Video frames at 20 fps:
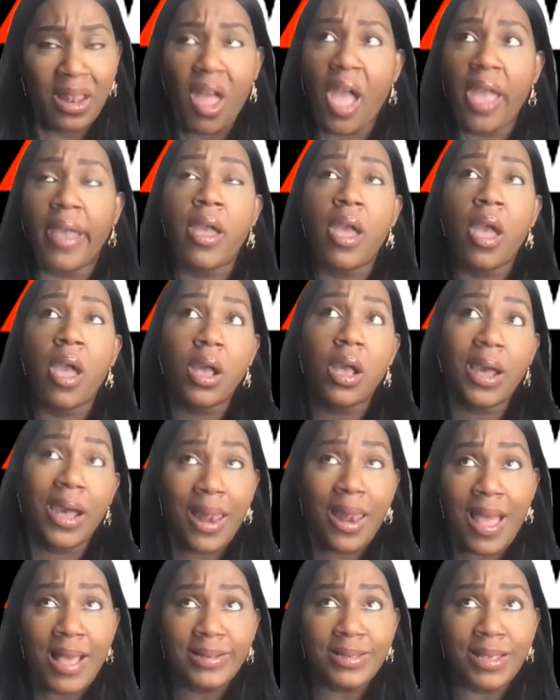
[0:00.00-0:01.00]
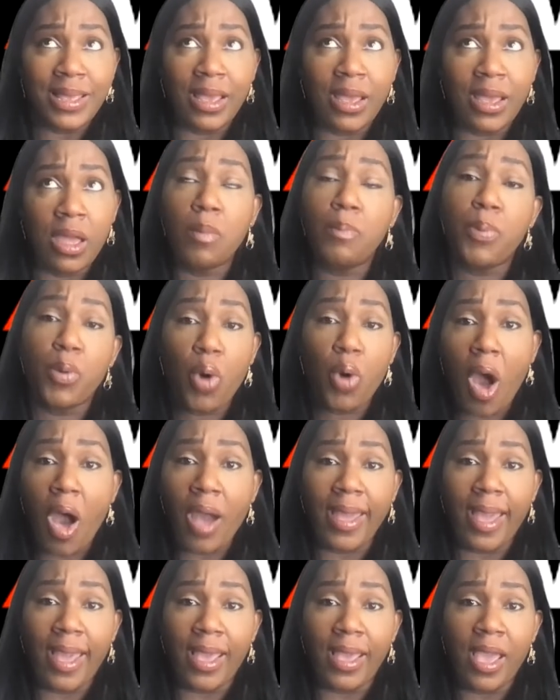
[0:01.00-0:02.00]
Like, classic
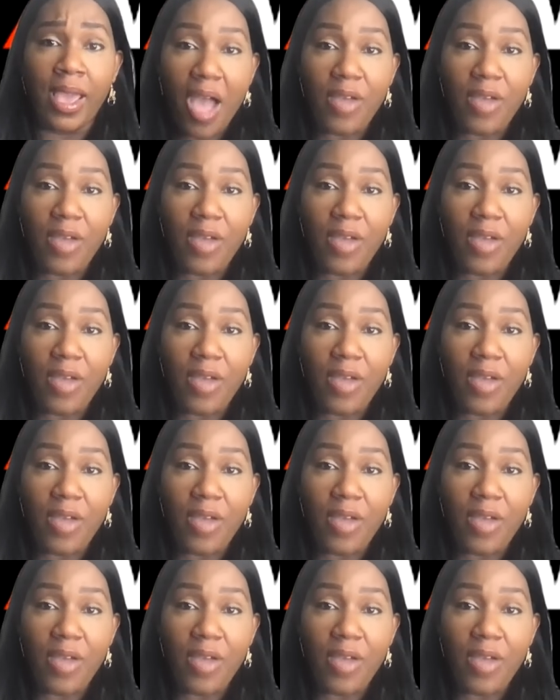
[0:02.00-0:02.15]
bukkake.